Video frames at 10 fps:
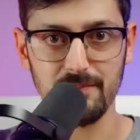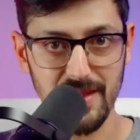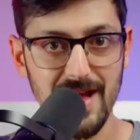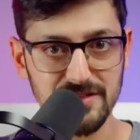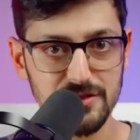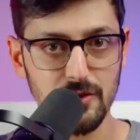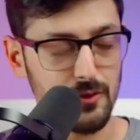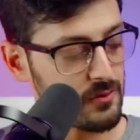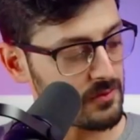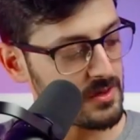but that's not
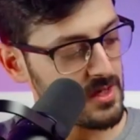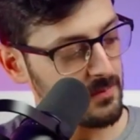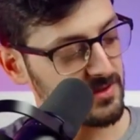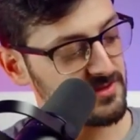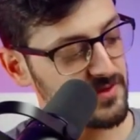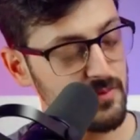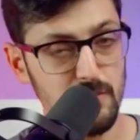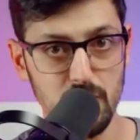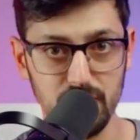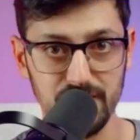all. Because if you
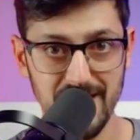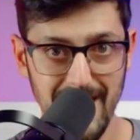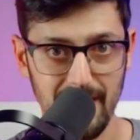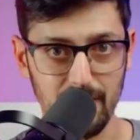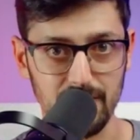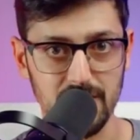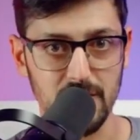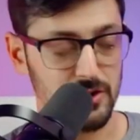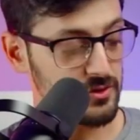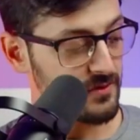move down,
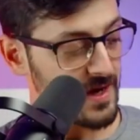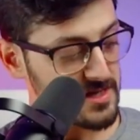you've